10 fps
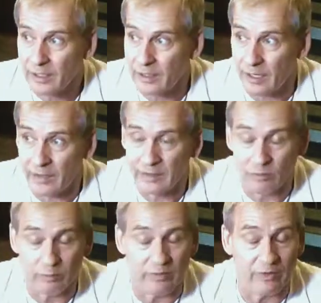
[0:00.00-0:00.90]
that I
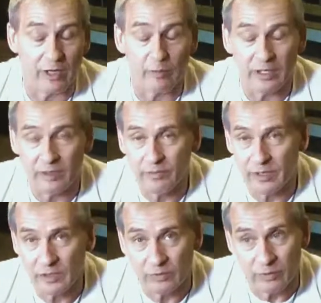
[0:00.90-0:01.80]
think would be very
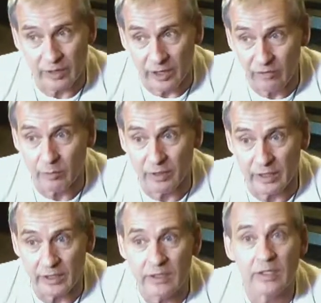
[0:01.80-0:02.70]
beneficial for
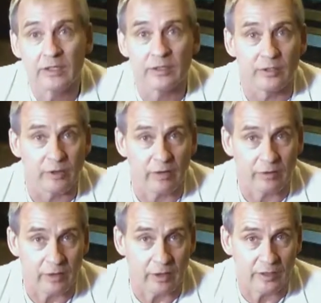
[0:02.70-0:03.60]
everybody to do
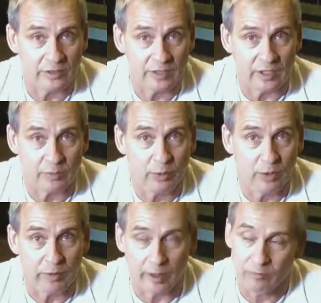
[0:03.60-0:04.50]
after their exercise
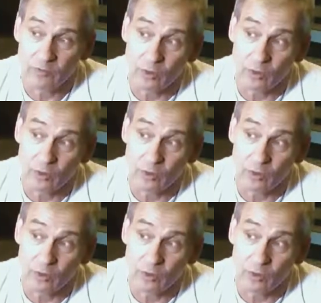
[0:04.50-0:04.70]
program.